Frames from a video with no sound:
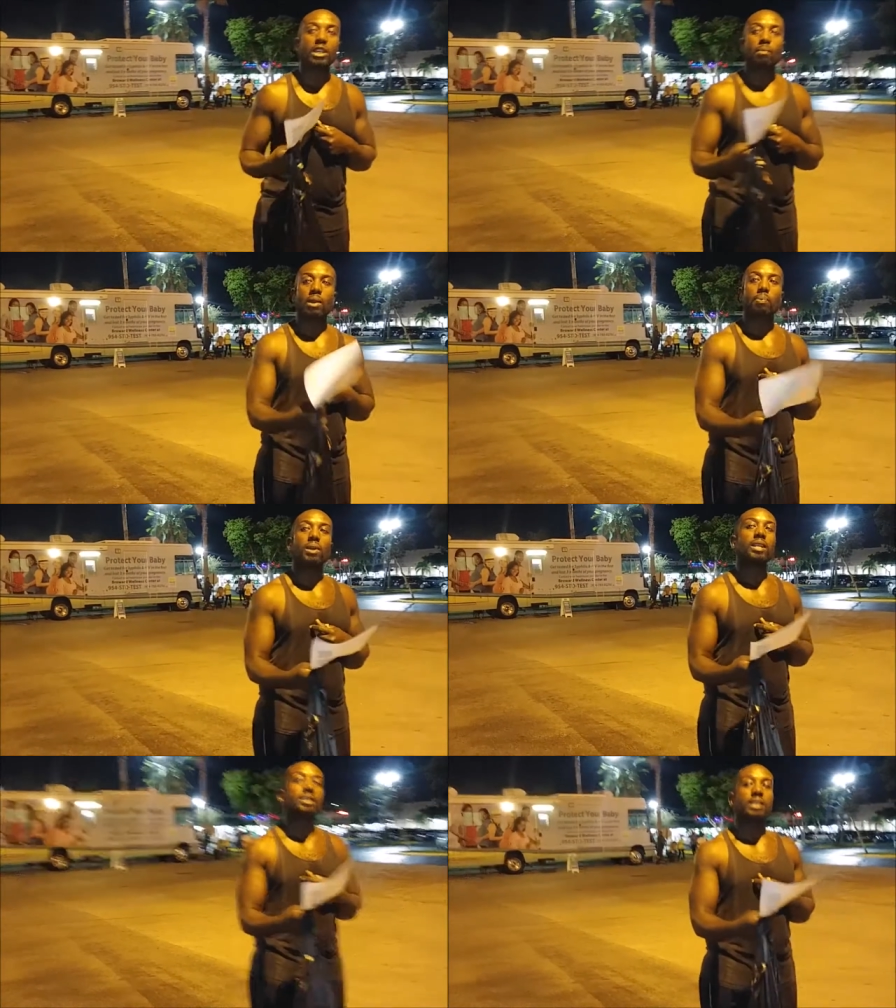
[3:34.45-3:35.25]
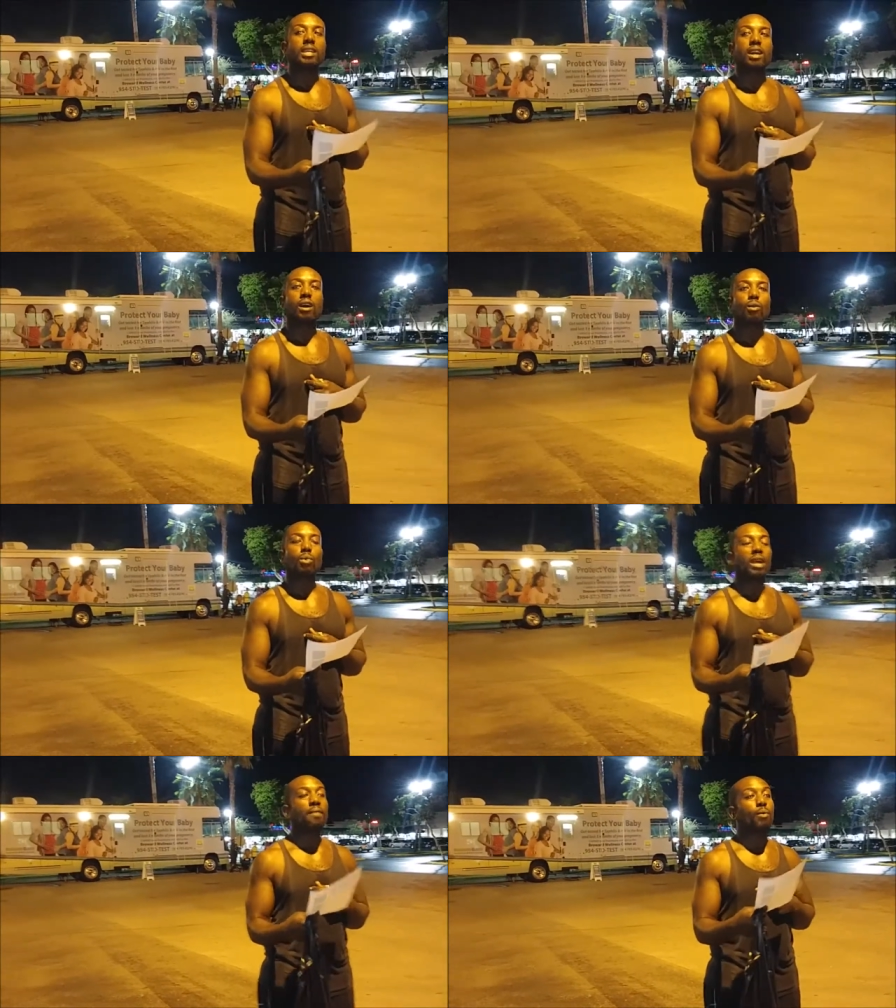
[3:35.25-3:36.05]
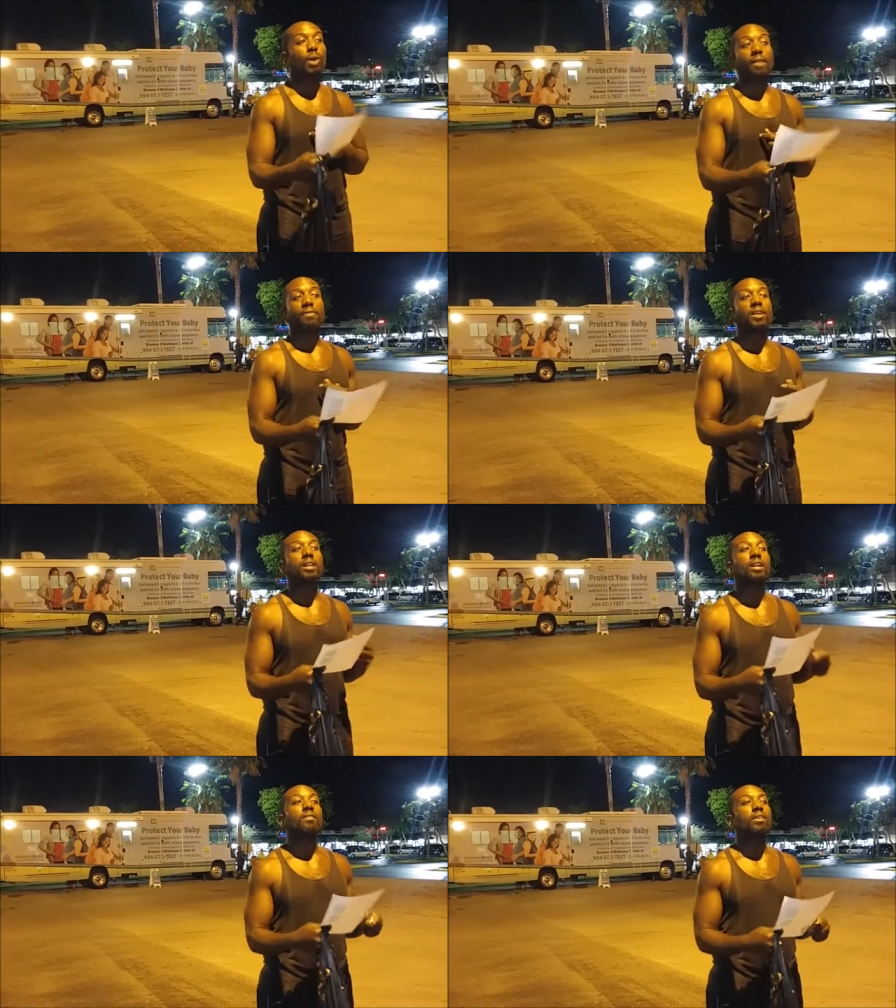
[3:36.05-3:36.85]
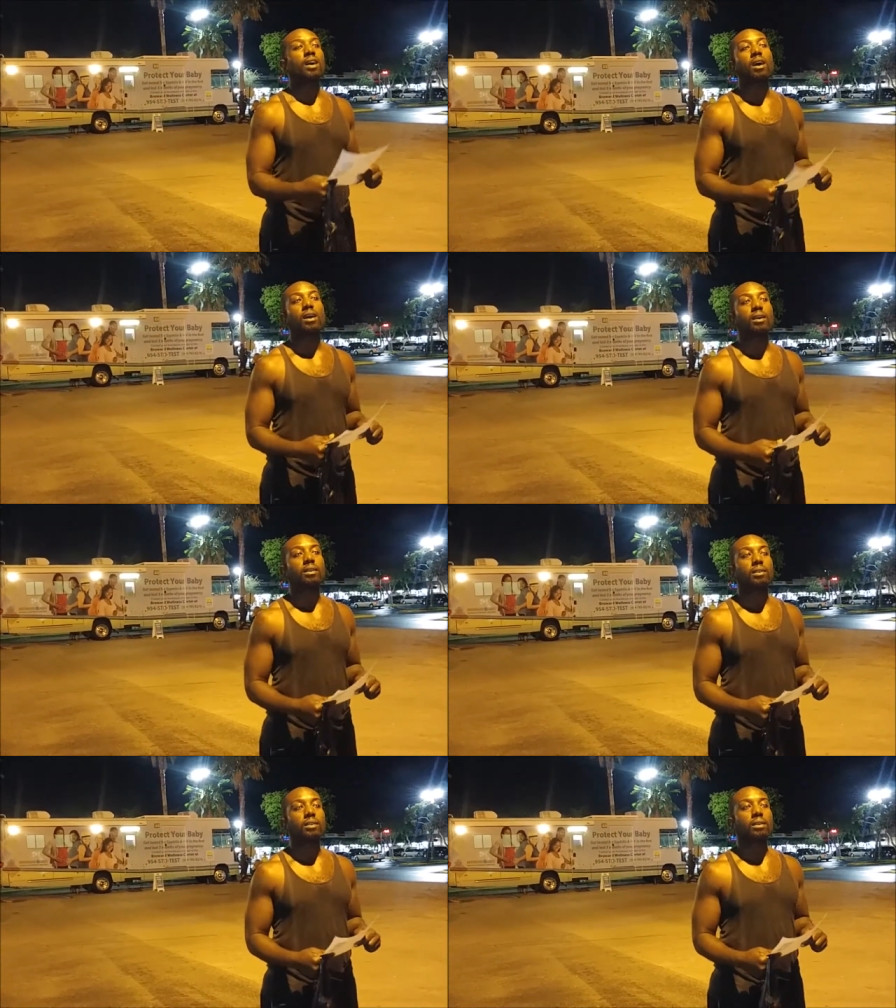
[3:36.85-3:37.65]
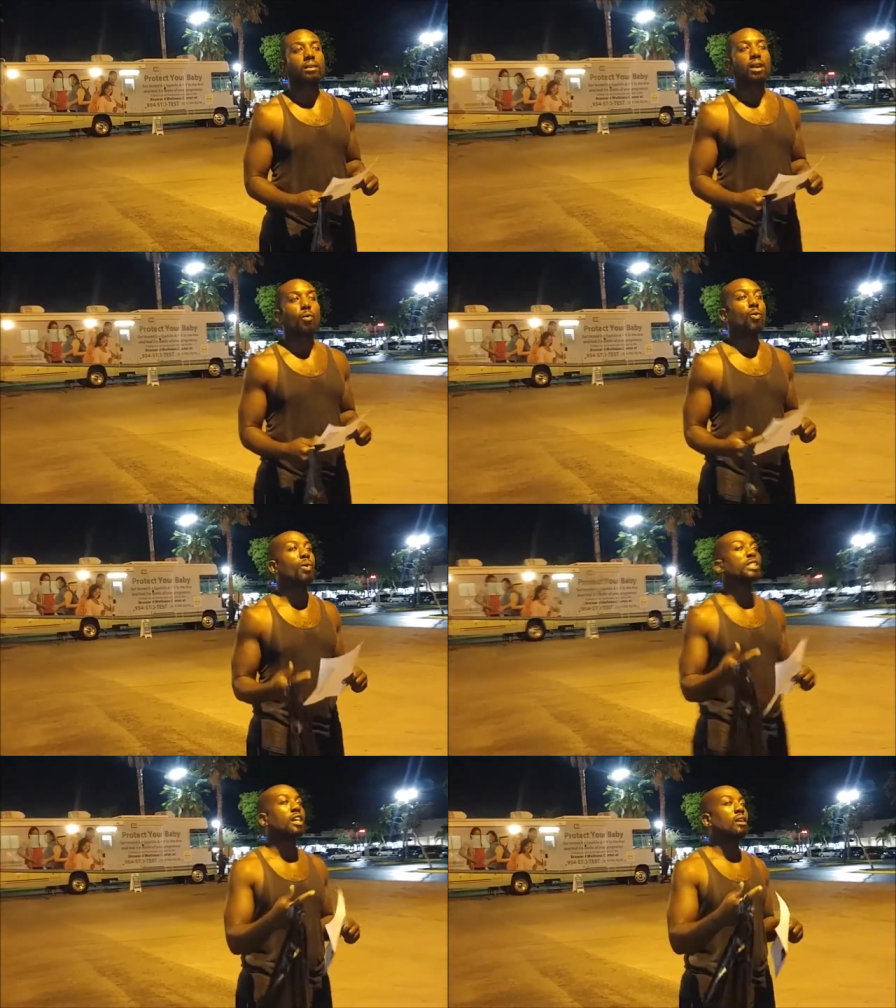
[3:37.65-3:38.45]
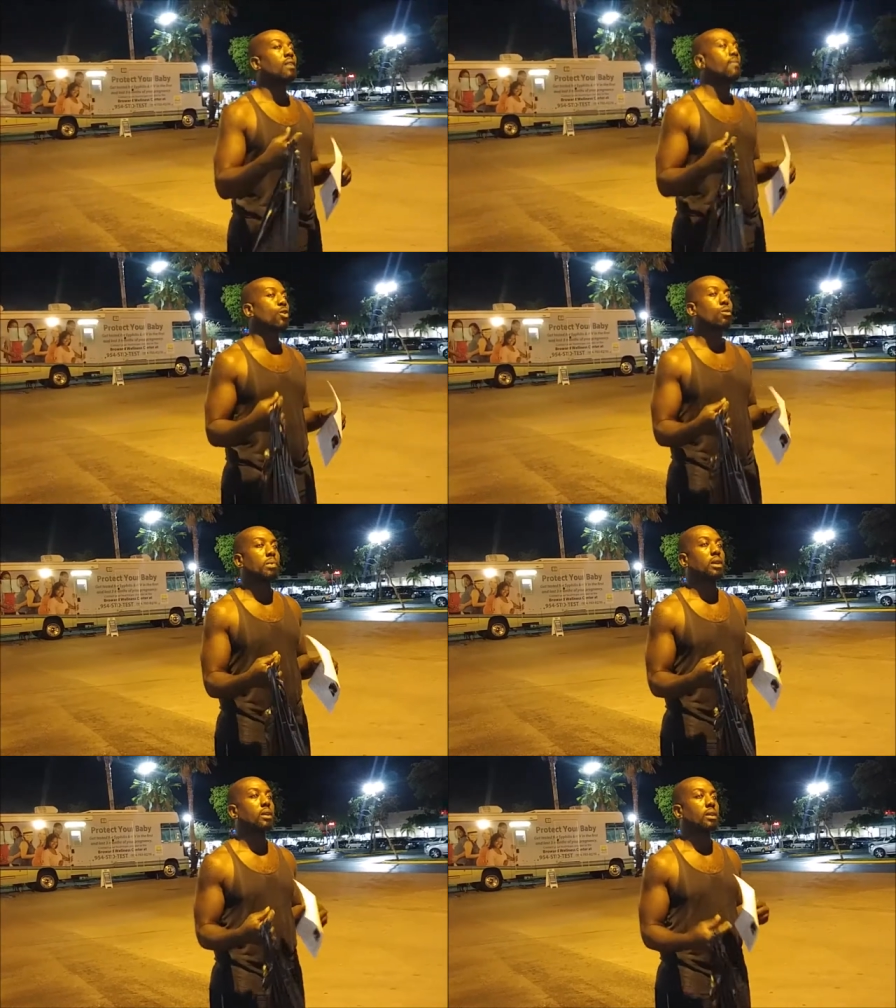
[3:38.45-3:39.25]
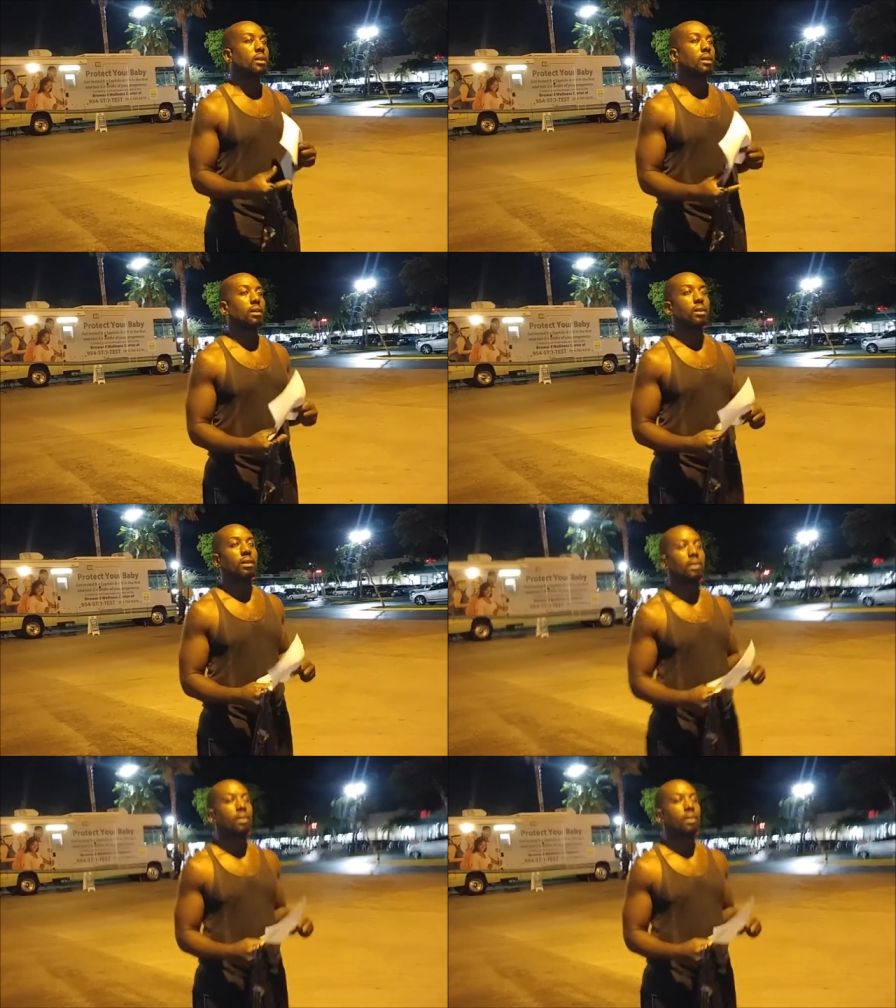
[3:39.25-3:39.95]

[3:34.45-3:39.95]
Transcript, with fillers: coming up here listening to y'all, right? what, I, I feel the love of God, and would y'all convert. If we were, if, if,